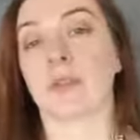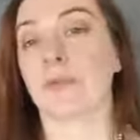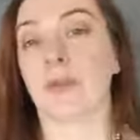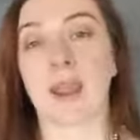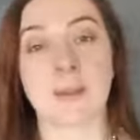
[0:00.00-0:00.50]

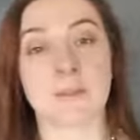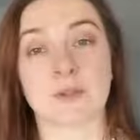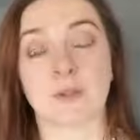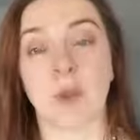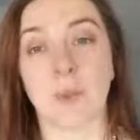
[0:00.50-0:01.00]
frames
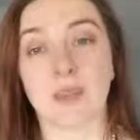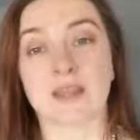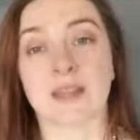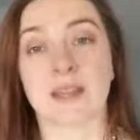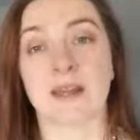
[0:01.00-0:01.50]
of your
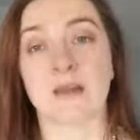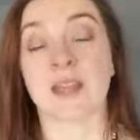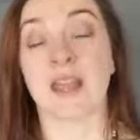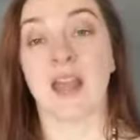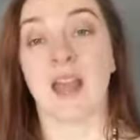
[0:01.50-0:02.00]

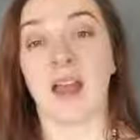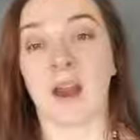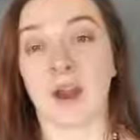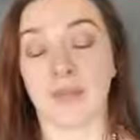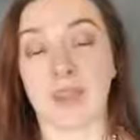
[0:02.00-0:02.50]
windows
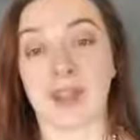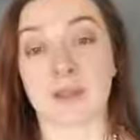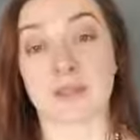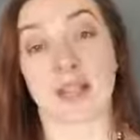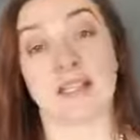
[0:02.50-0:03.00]
on the
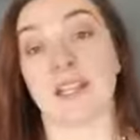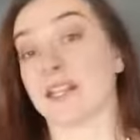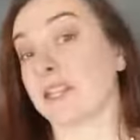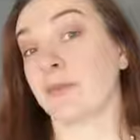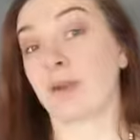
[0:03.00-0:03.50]
outside
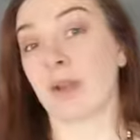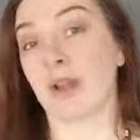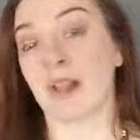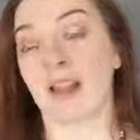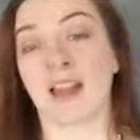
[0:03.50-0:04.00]
a different
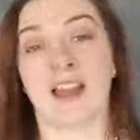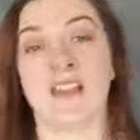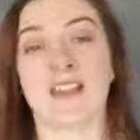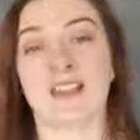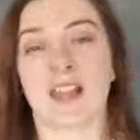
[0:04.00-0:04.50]
color,
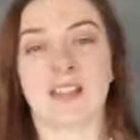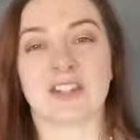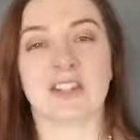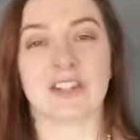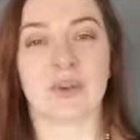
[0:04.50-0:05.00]

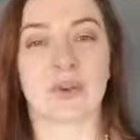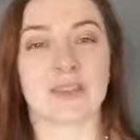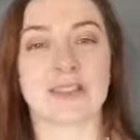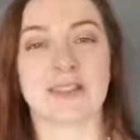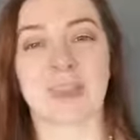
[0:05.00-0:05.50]
and she
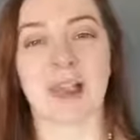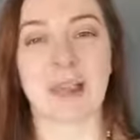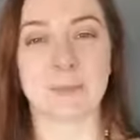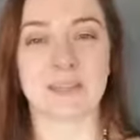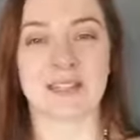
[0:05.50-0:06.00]
calls this the
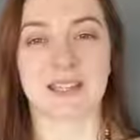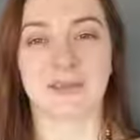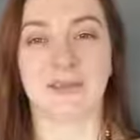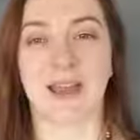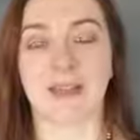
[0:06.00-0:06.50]
lipstick
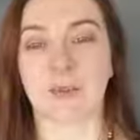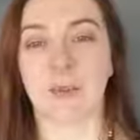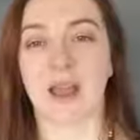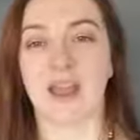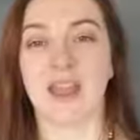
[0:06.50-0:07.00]
effect,
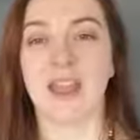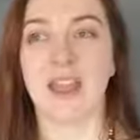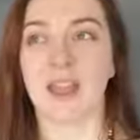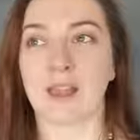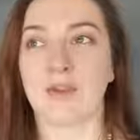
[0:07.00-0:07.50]
where
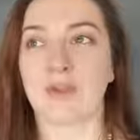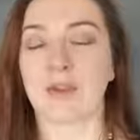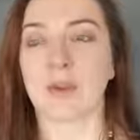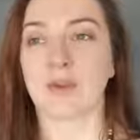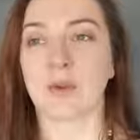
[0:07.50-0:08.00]
if
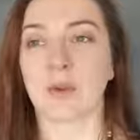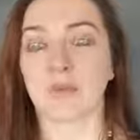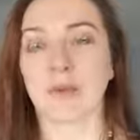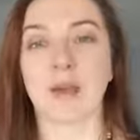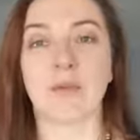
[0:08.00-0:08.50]
you
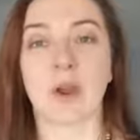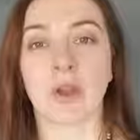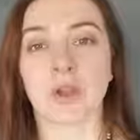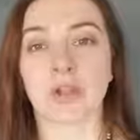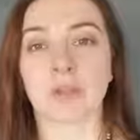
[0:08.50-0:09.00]
haven't got
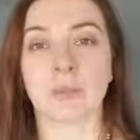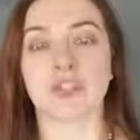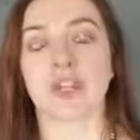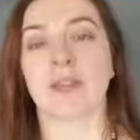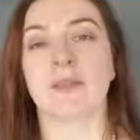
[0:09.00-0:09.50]
a huge
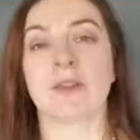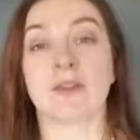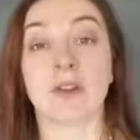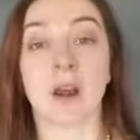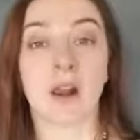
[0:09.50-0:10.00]
budget and
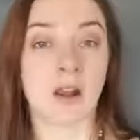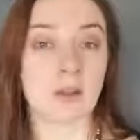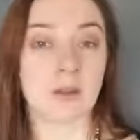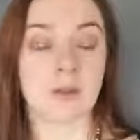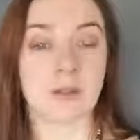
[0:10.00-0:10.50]
there's not a
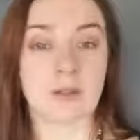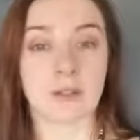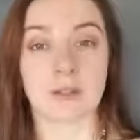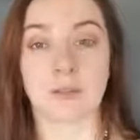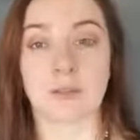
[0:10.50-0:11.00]
lot you can
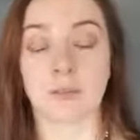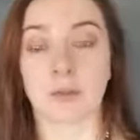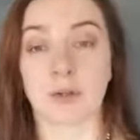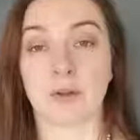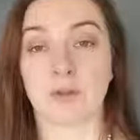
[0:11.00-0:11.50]
do to
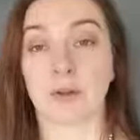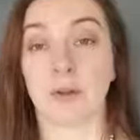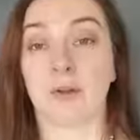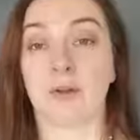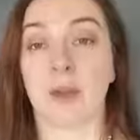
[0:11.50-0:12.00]
improve the
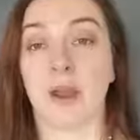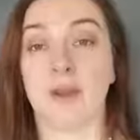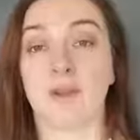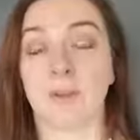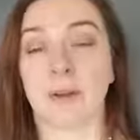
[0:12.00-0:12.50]
look of your
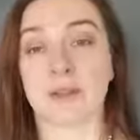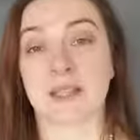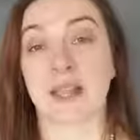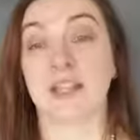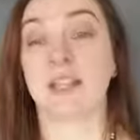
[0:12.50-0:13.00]
home from
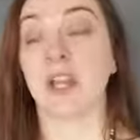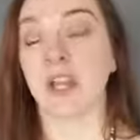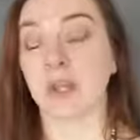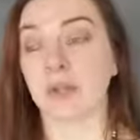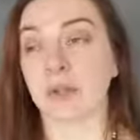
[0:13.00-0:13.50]
outside,
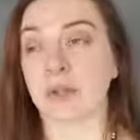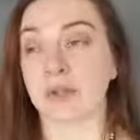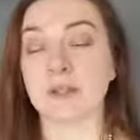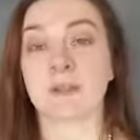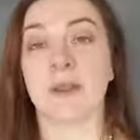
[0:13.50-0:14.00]
you can
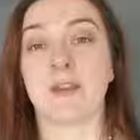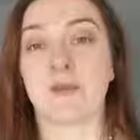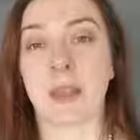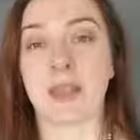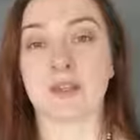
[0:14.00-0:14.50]
use a bit
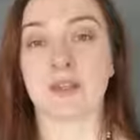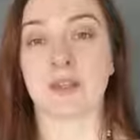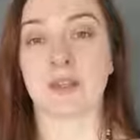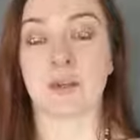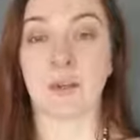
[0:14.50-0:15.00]
of paint
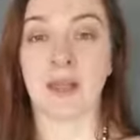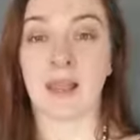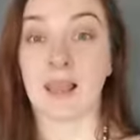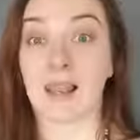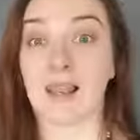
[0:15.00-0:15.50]
to
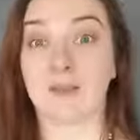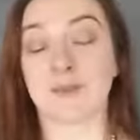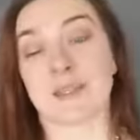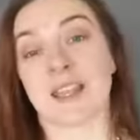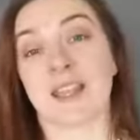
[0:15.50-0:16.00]

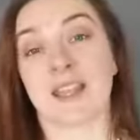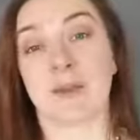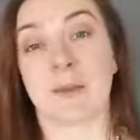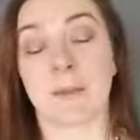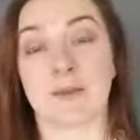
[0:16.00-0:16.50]
lift it, give
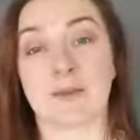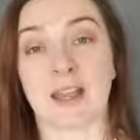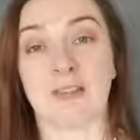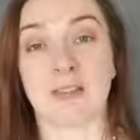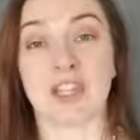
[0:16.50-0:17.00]
it a bit of
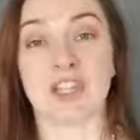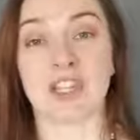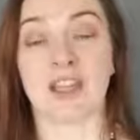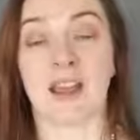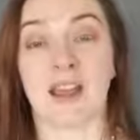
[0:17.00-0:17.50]

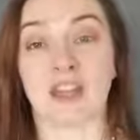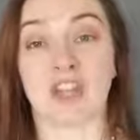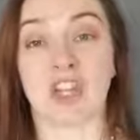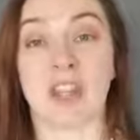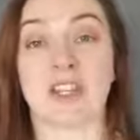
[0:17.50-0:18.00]
definition, and
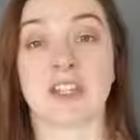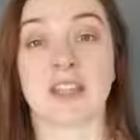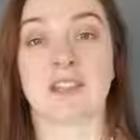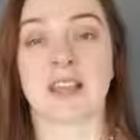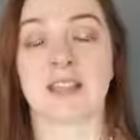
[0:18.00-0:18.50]
change
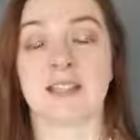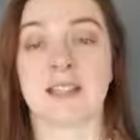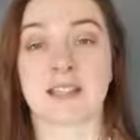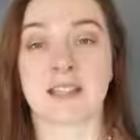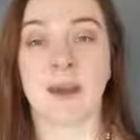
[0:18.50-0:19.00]
the
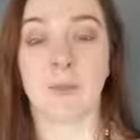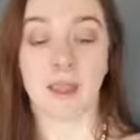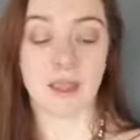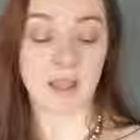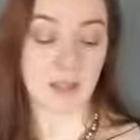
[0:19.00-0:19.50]
aesthetics that
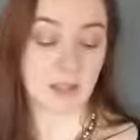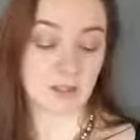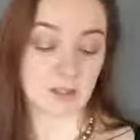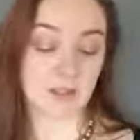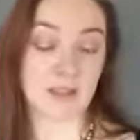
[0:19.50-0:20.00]
way.
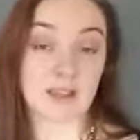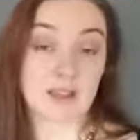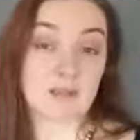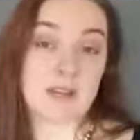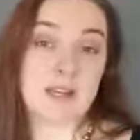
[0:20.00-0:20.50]
So I think
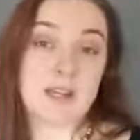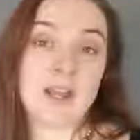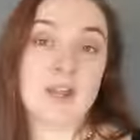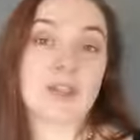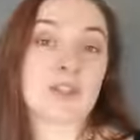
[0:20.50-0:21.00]
that's a really
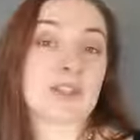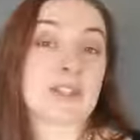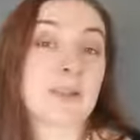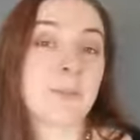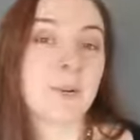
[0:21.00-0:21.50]
good
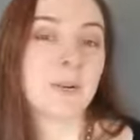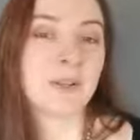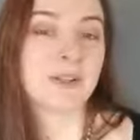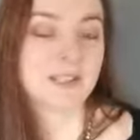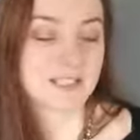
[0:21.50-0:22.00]
simple